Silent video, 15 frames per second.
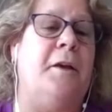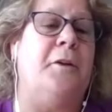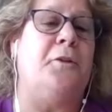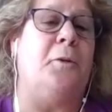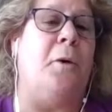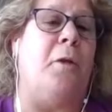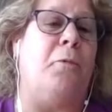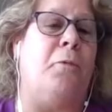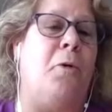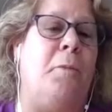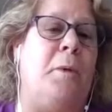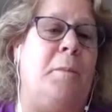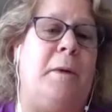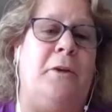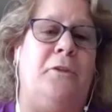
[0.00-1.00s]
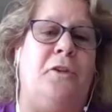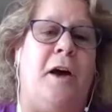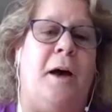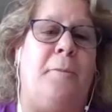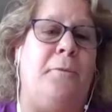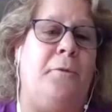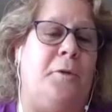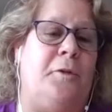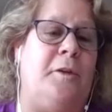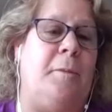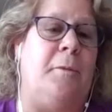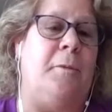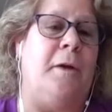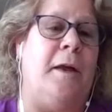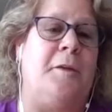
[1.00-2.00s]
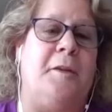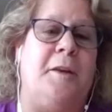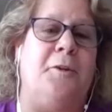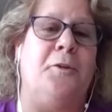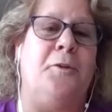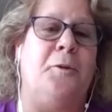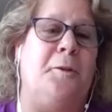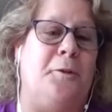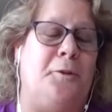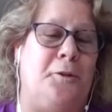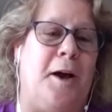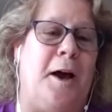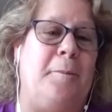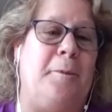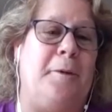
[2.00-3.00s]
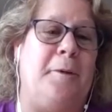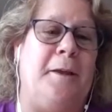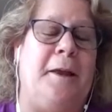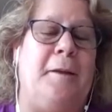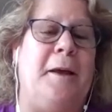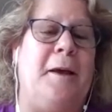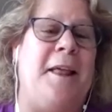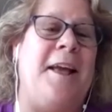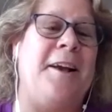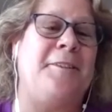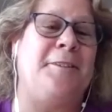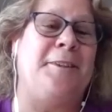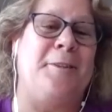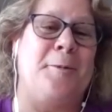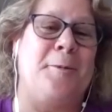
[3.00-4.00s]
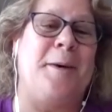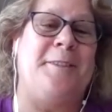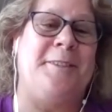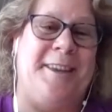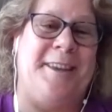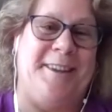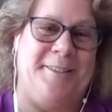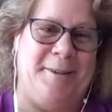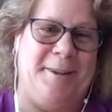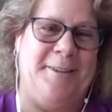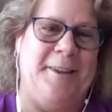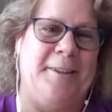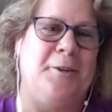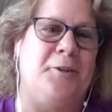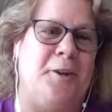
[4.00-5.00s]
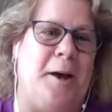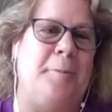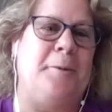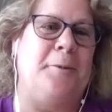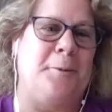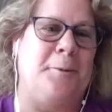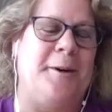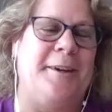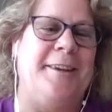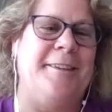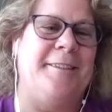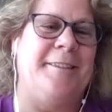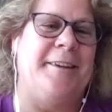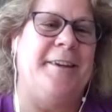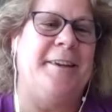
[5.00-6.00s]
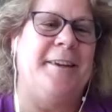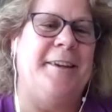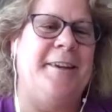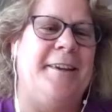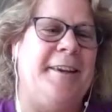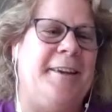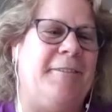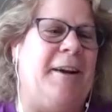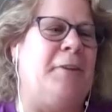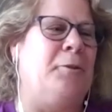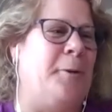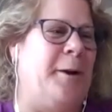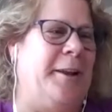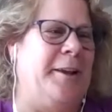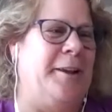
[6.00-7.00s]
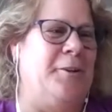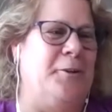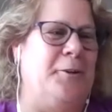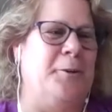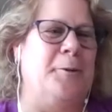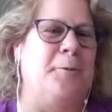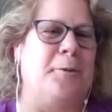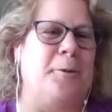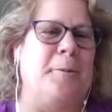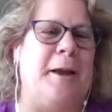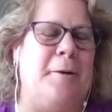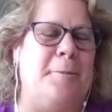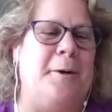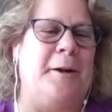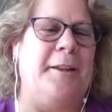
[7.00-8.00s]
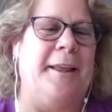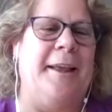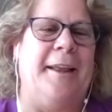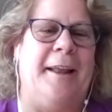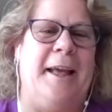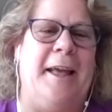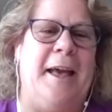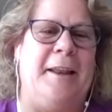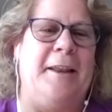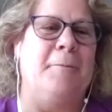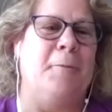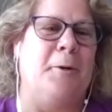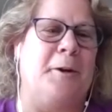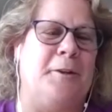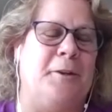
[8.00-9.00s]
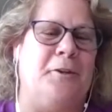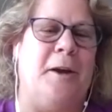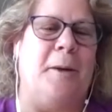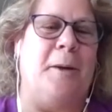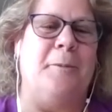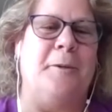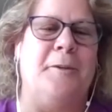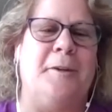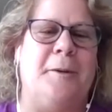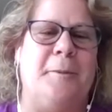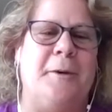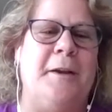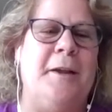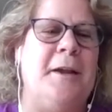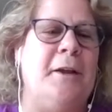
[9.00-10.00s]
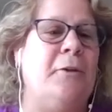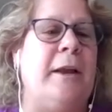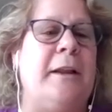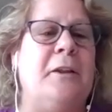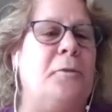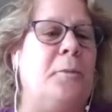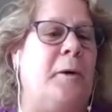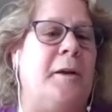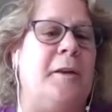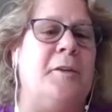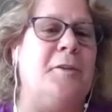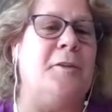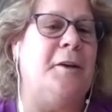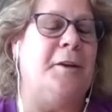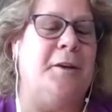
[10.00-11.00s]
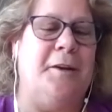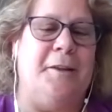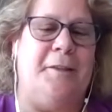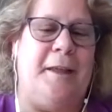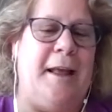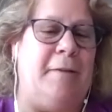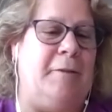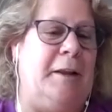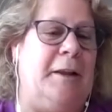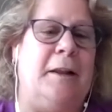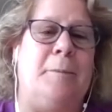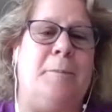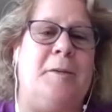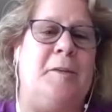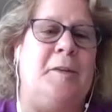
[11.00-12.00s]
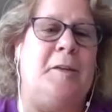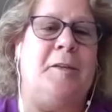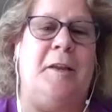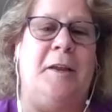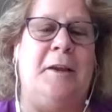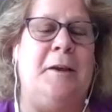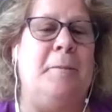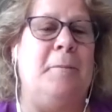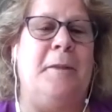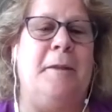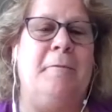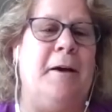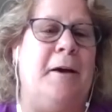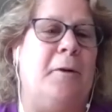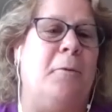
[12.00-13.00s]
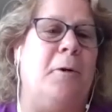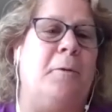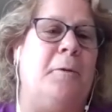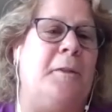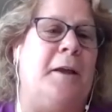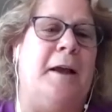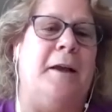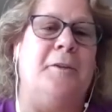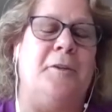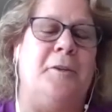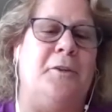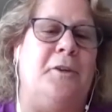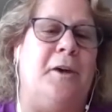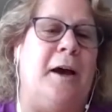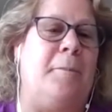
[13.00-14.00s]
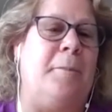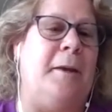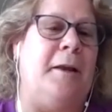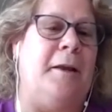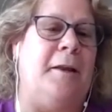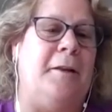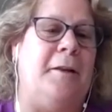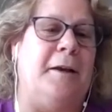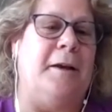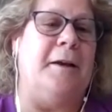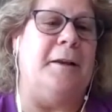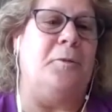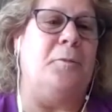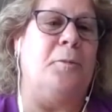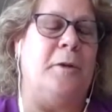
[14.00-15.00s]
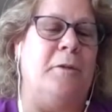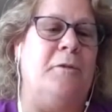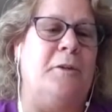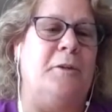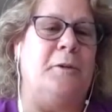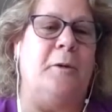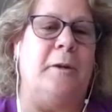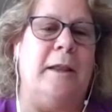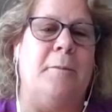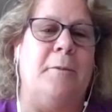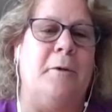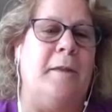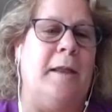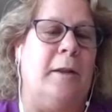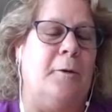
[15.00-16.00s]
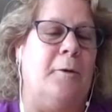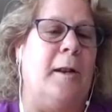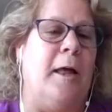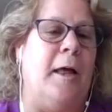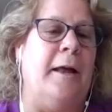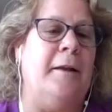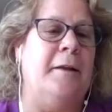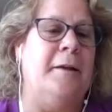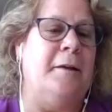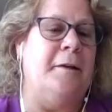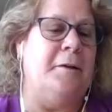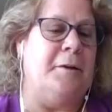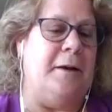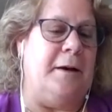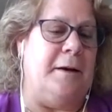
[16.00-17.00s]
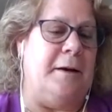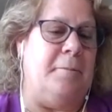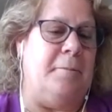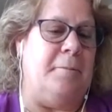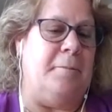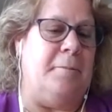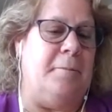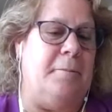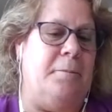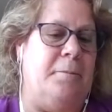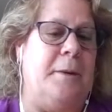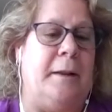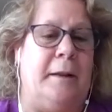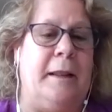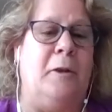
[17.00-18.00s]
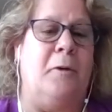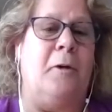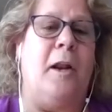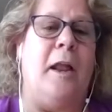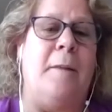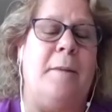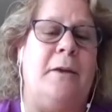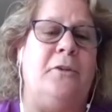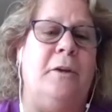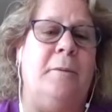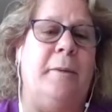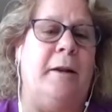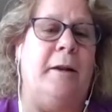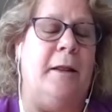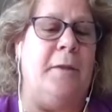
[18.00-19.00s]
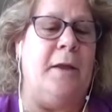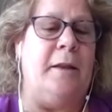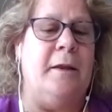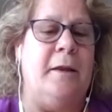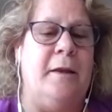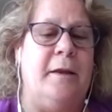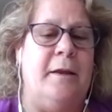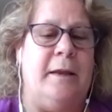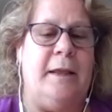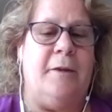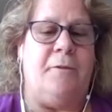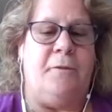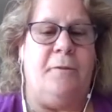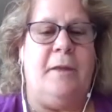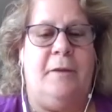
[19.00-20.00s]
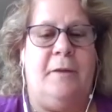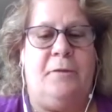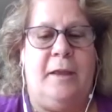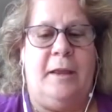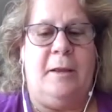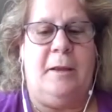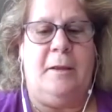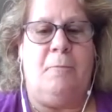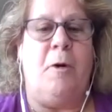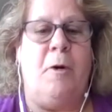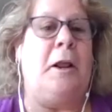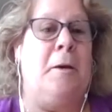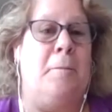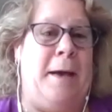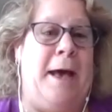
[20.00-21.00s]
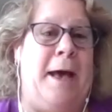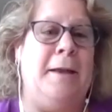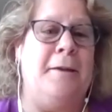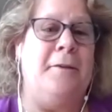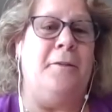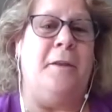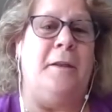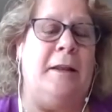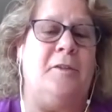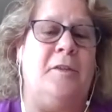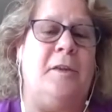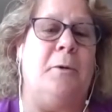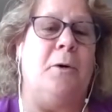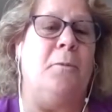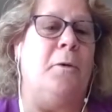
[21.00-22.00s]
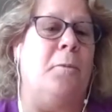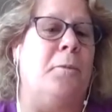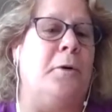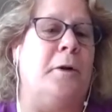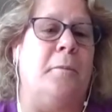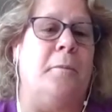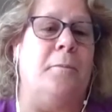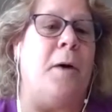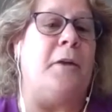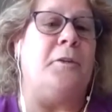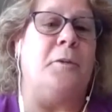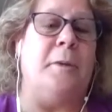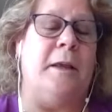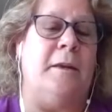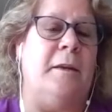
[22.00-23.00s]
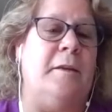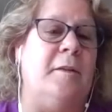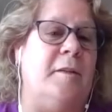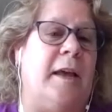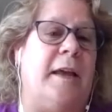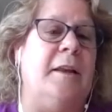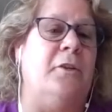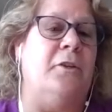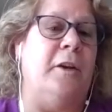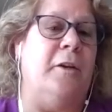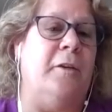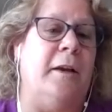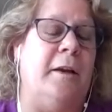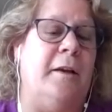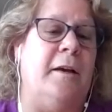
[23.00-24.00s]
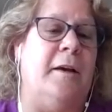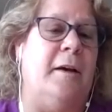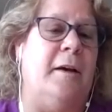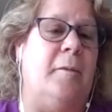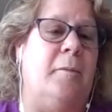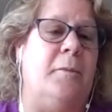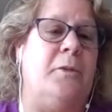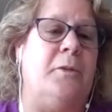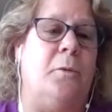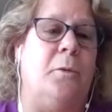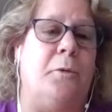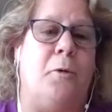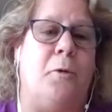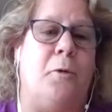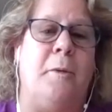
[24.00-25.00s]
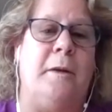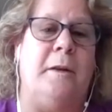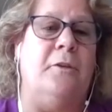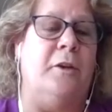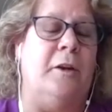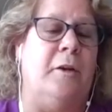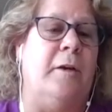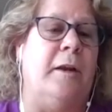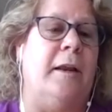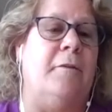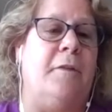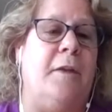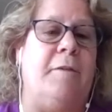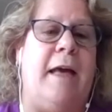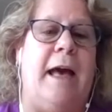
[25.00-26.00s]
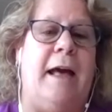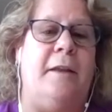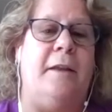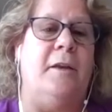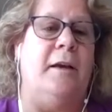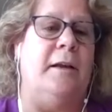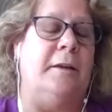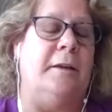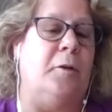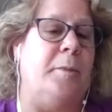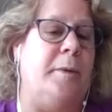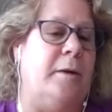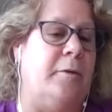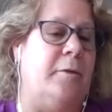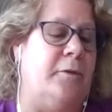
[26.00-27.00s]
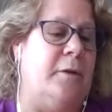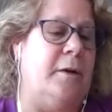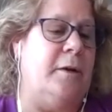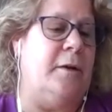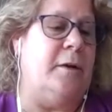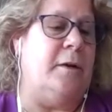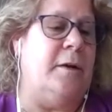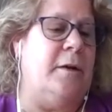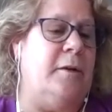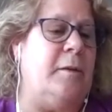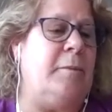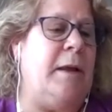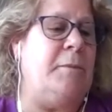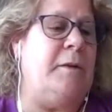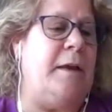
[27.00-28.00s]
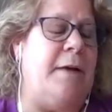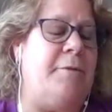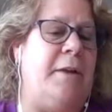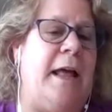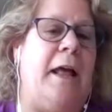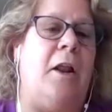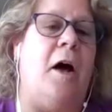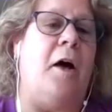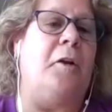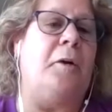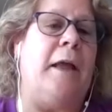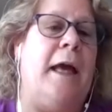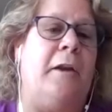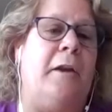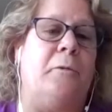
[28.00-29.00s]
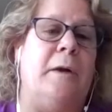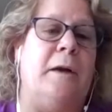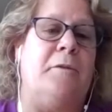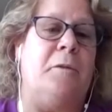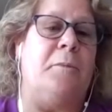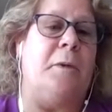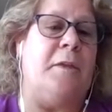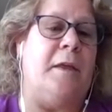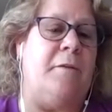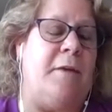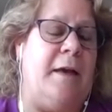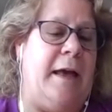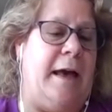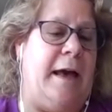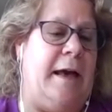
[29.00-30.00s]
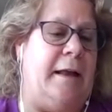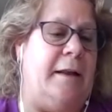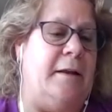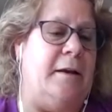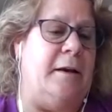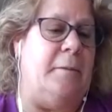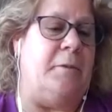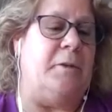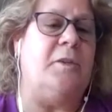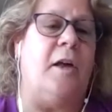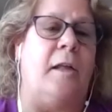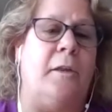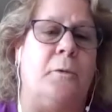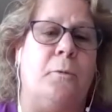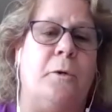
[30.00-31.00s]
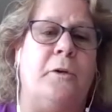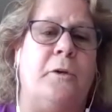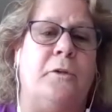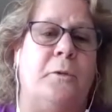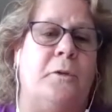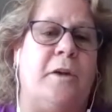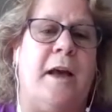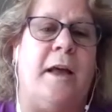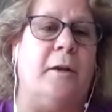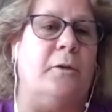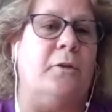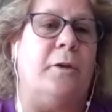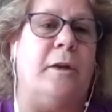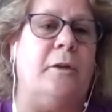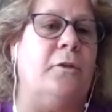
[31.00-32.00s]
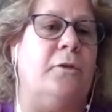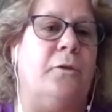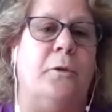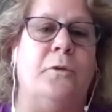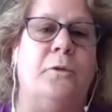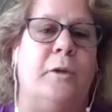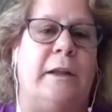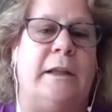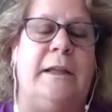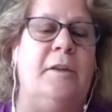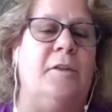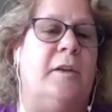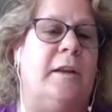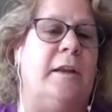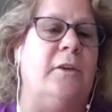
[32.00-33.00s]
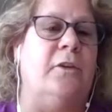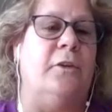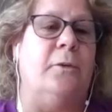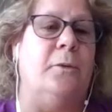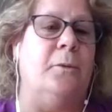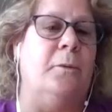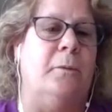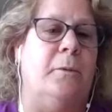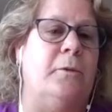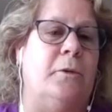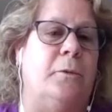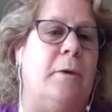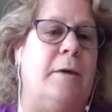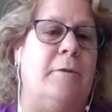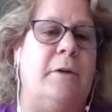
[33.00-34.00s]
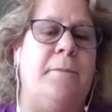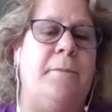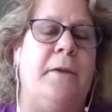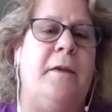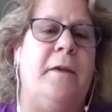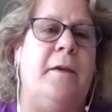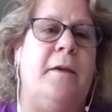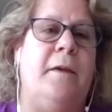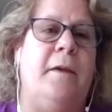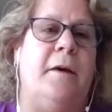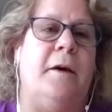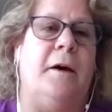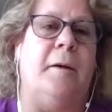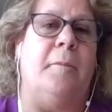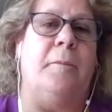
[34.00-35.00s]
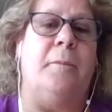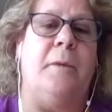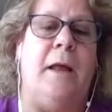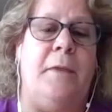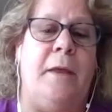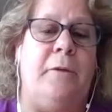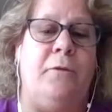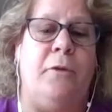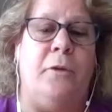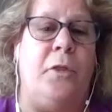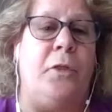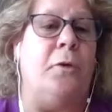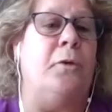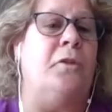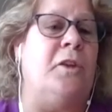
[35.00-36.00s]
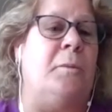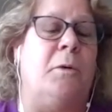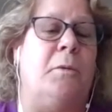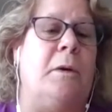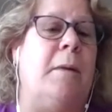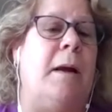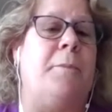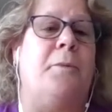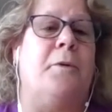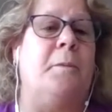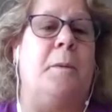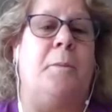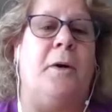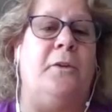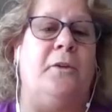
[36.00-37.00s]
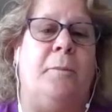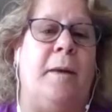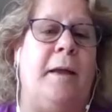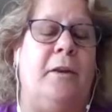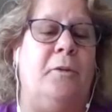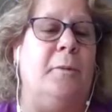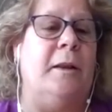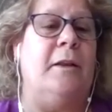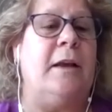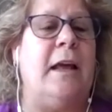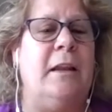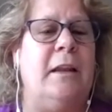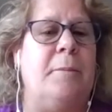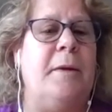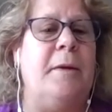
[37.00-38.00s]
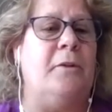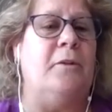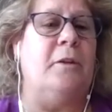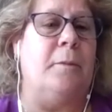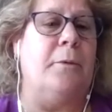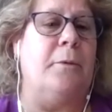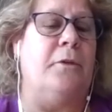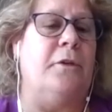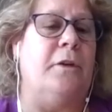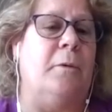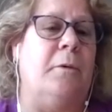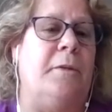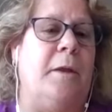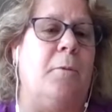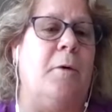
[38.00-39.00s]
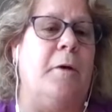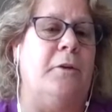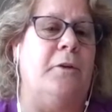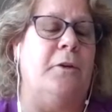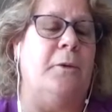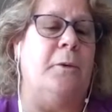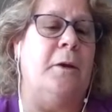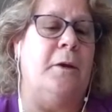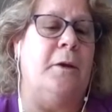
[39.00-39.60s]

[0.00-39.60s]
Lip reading: So I'll throw them in my shop for a summer as an intern in the shop, and I actually threw my son in the shop as well. He's graduating in June from Cal Poly, and I had him work in the shop one summer. Great experience. They have to get up at 6 a.m. They've got to work with the guys in the shop, and it's pretty physical labor, and they learn a lot. But they learn a lot about sheet metal. And then if they want to come back the next summer, we'll put them possibly in design engineering. So we'll throw them in engineering if they've had a little bit of, sometimes they haven't had AutoCAD or Revit, but they've had SolidWorks, which kind of transfers really easily to Revit. And then for the third summer, we might put them in project management. It kind of depends on the person and what they want to do.